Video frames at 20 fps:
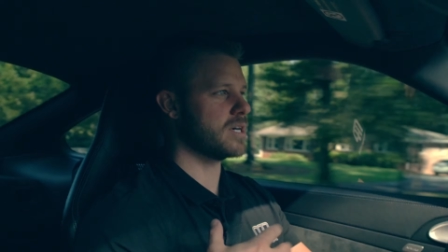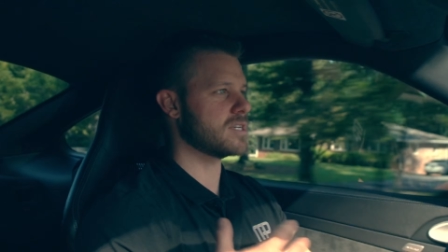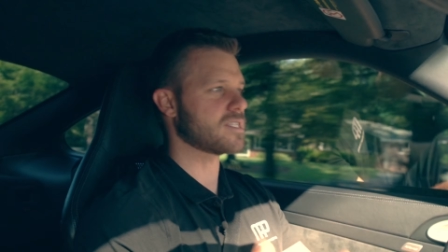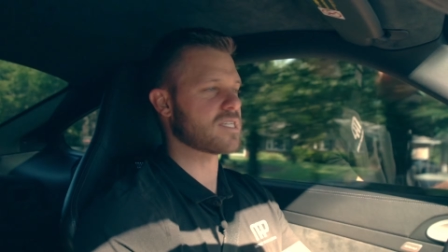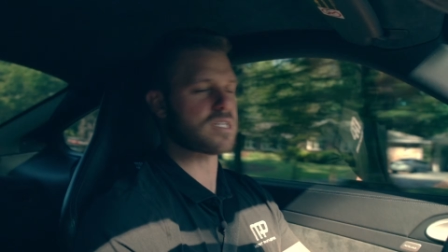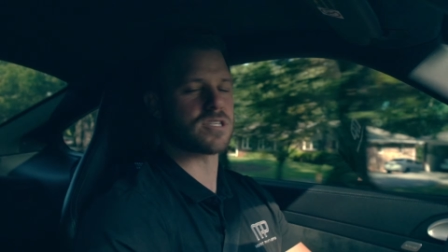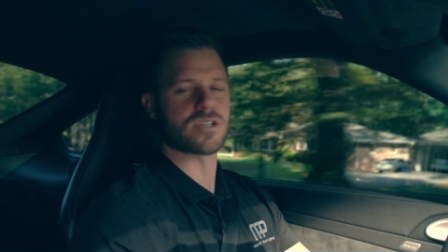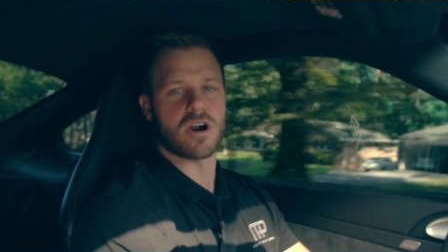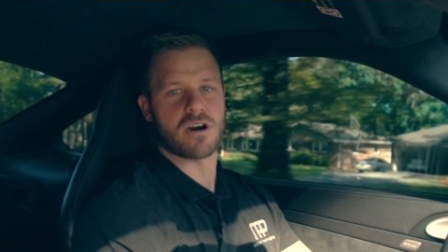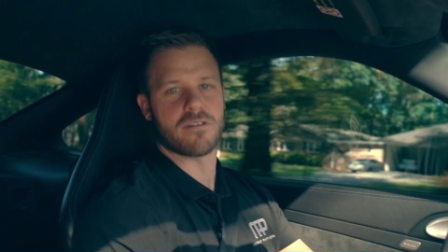does
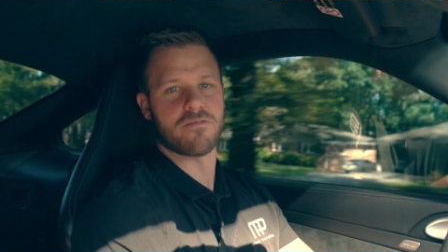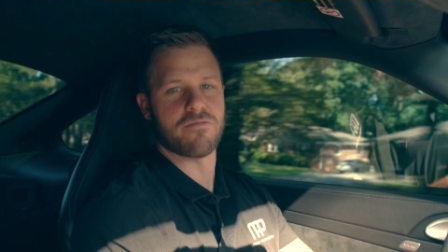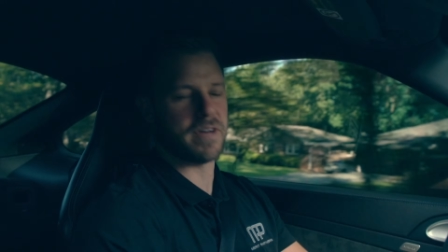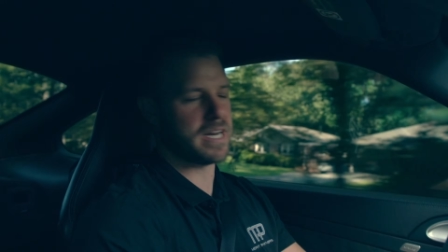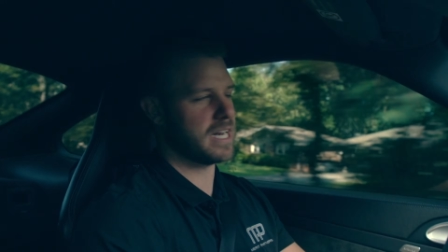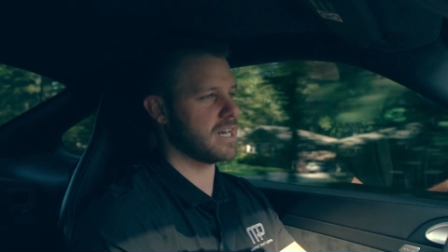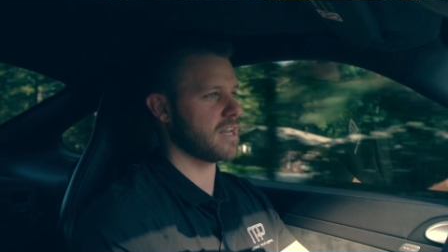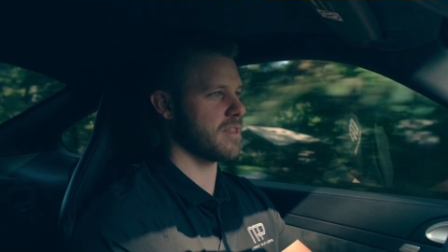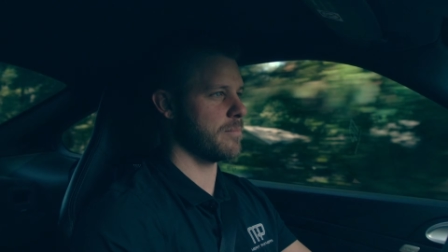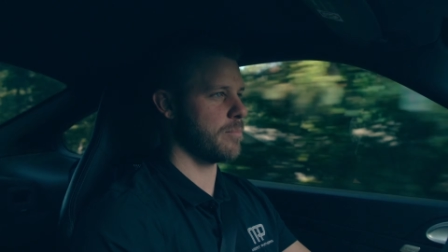this car
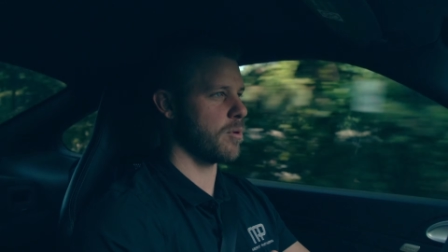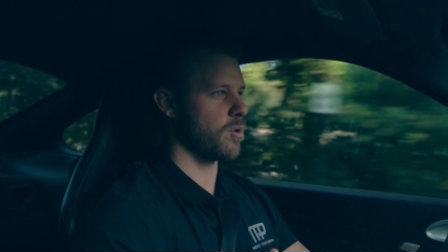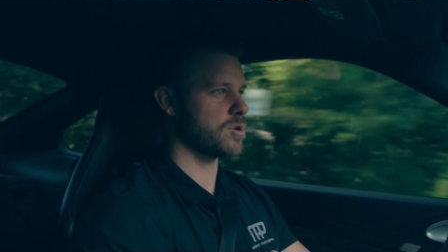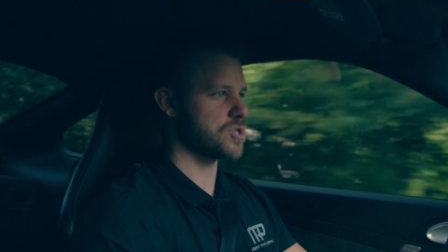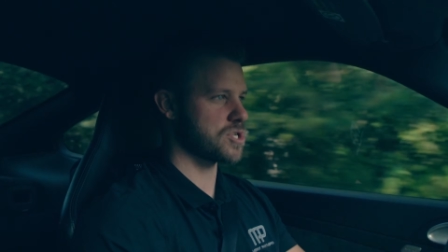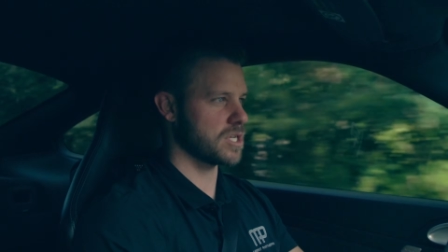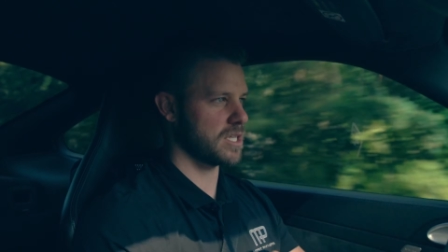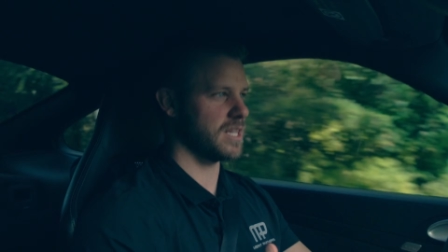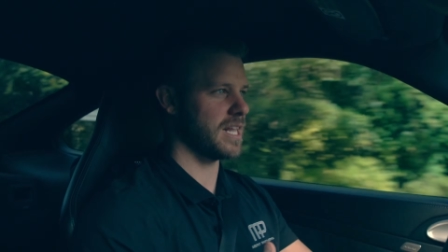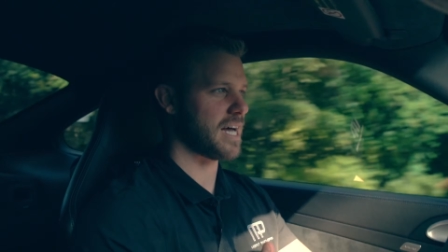fit into the
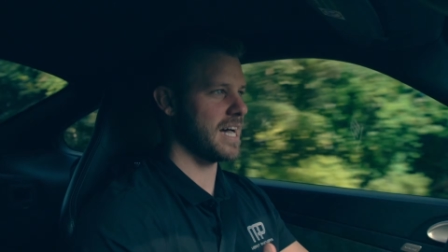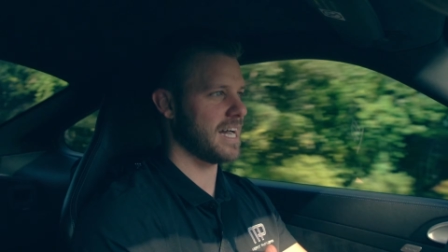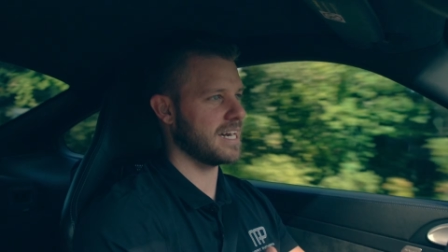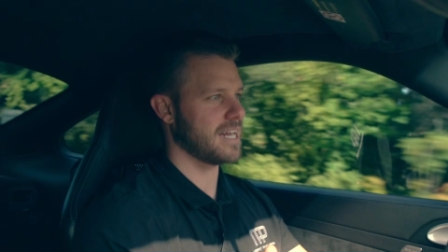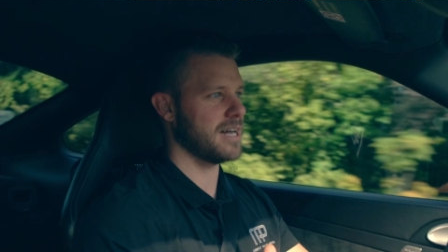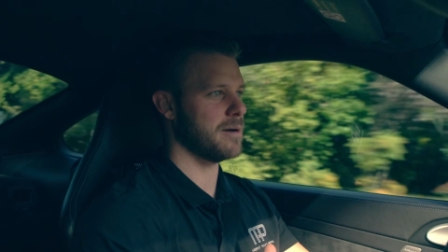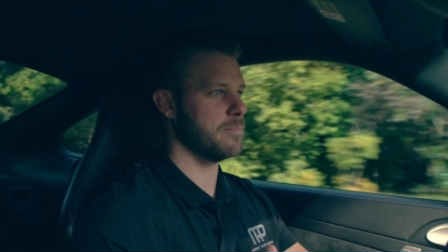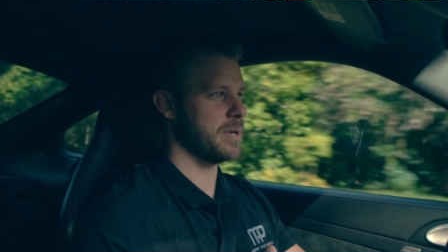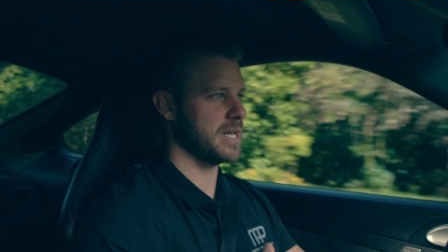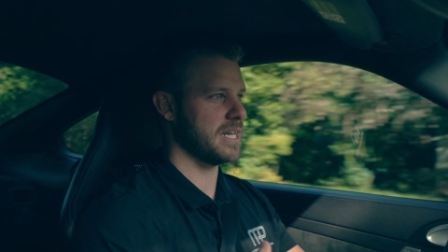Porsche
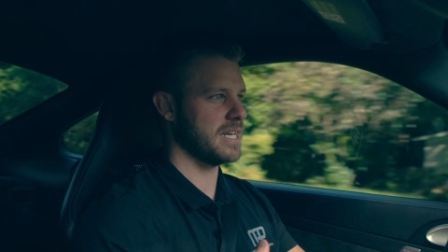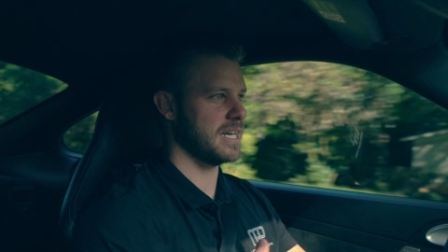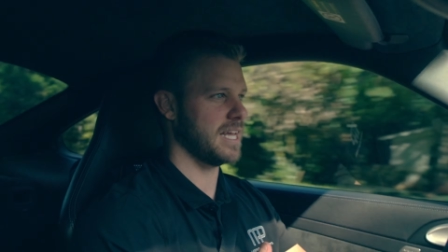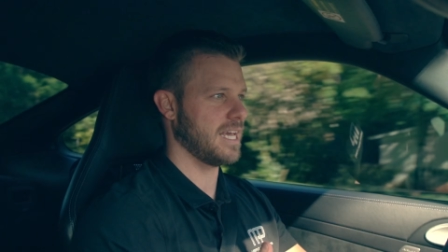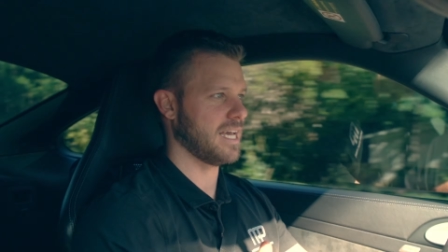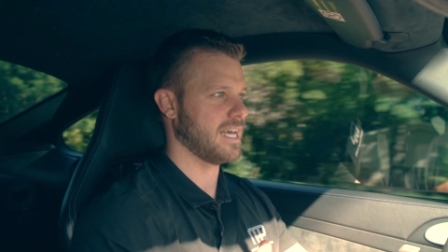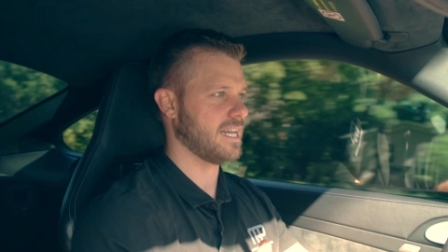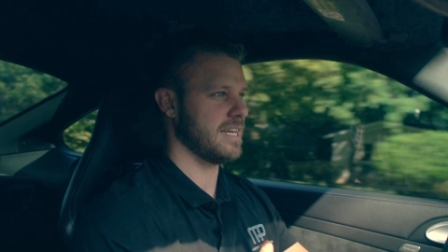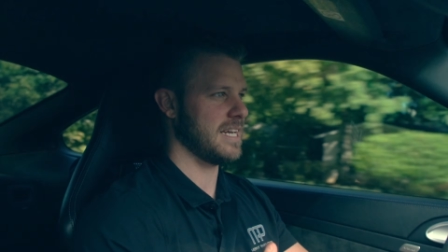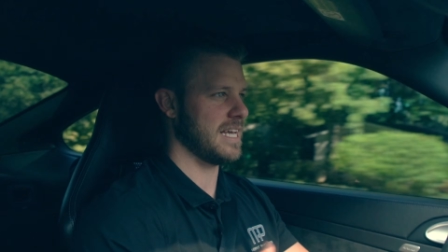lineup,
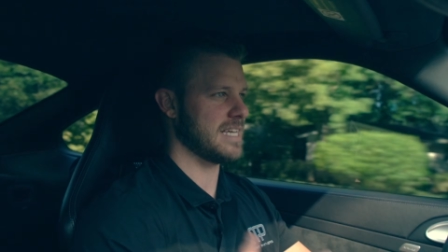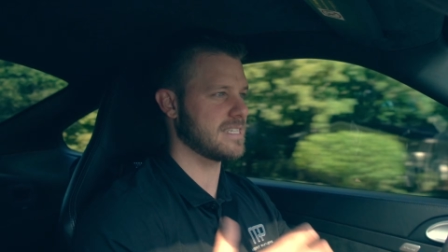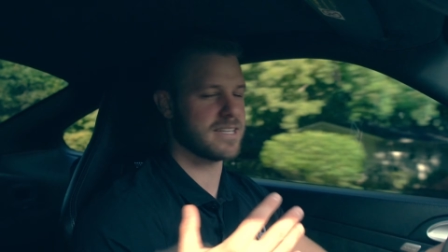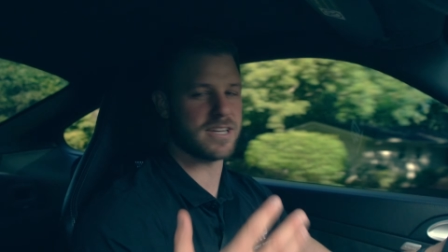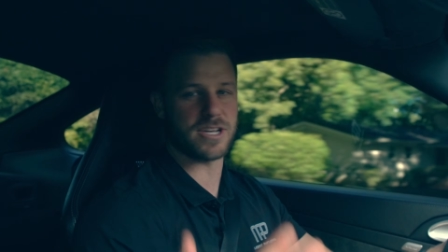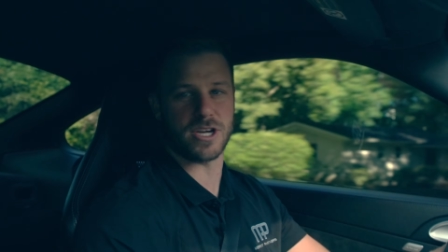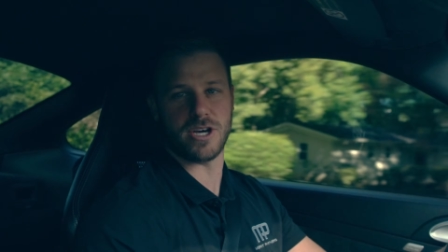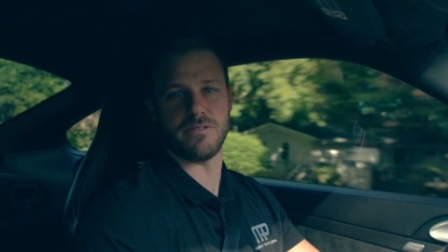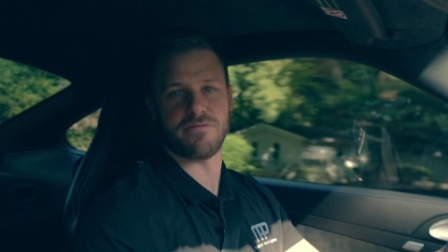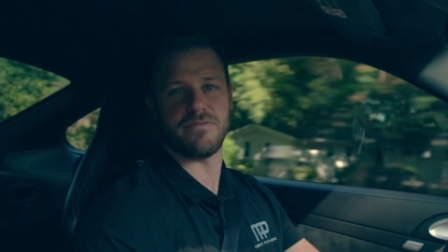and is it
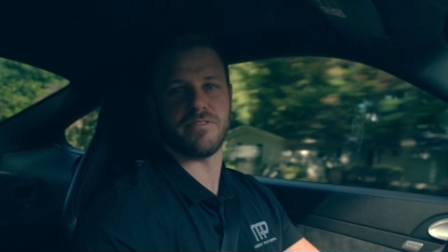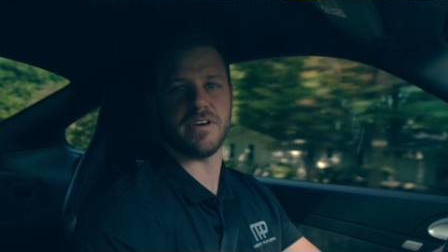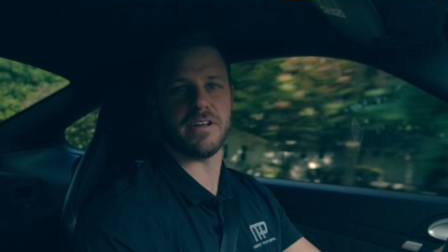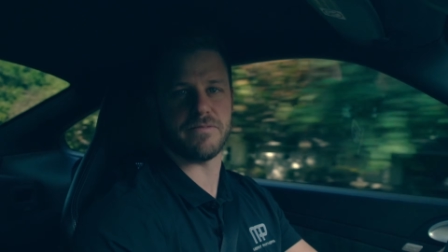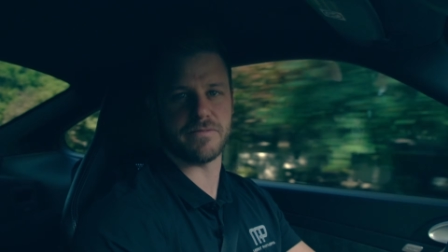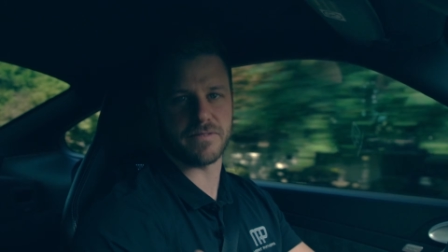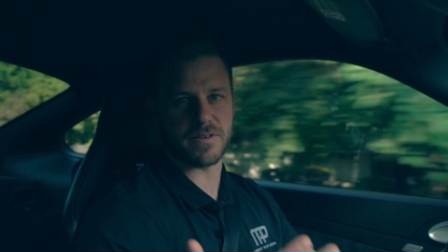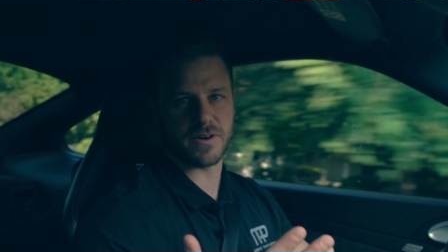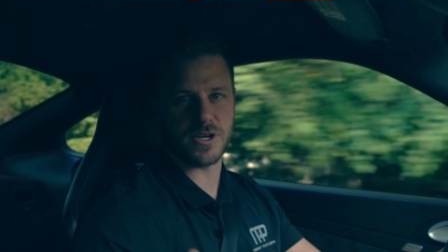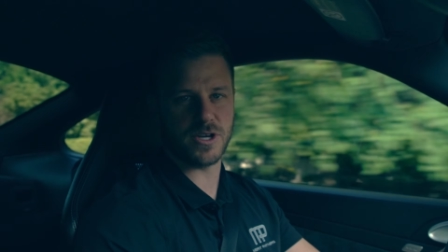a good
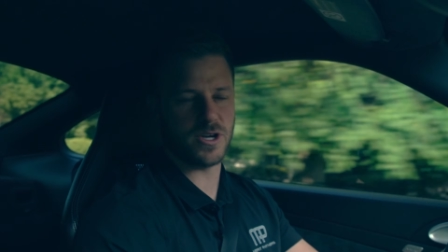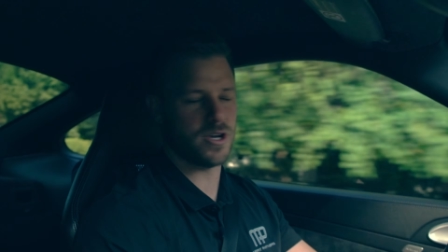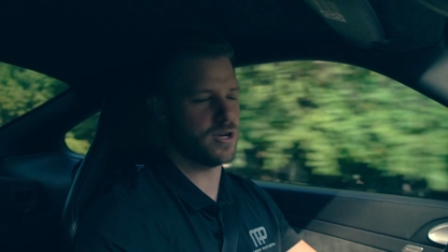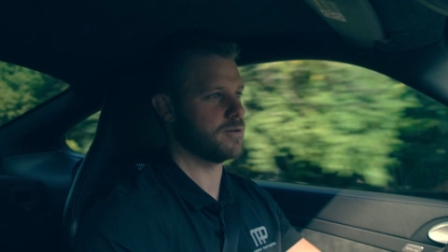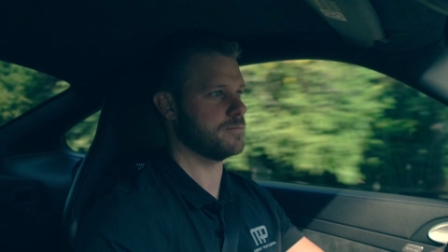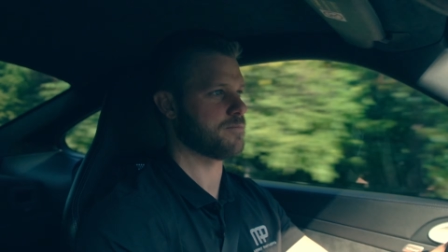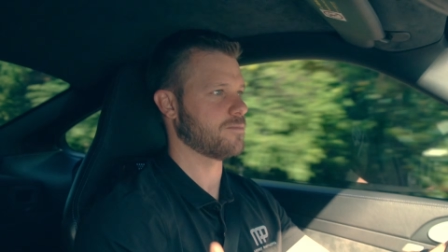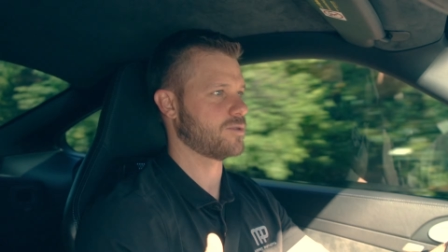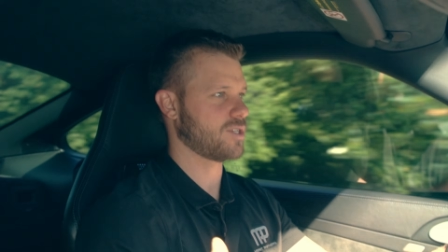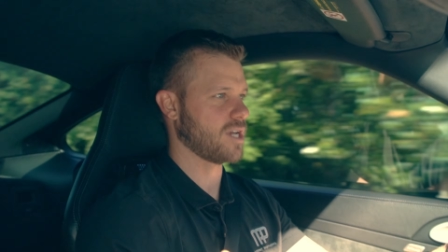fit for
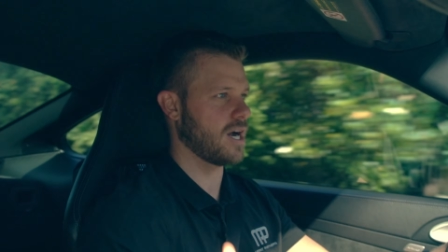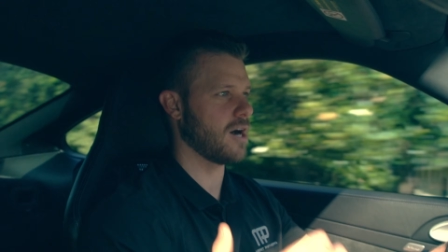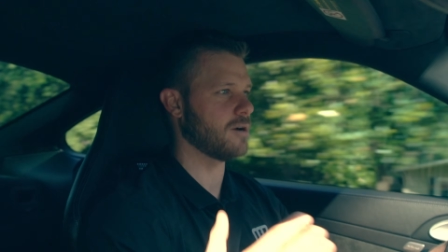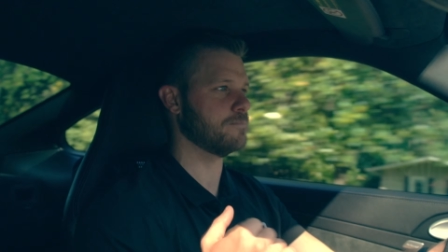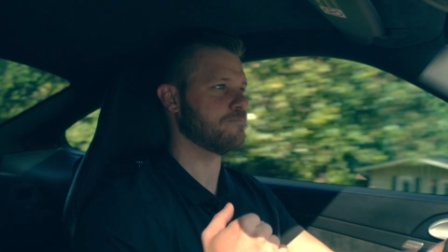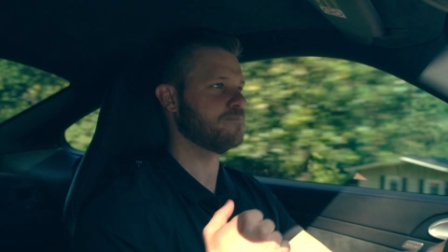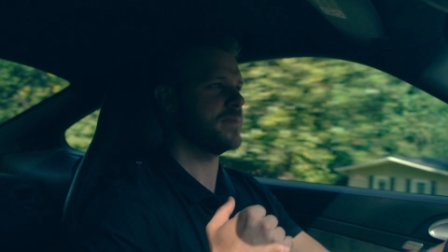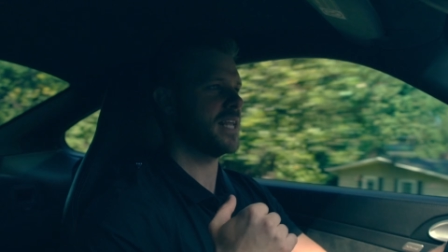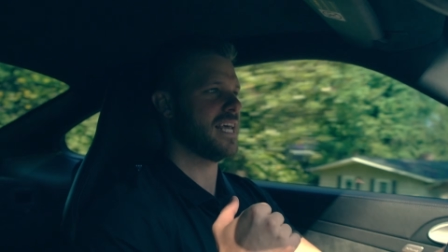you? So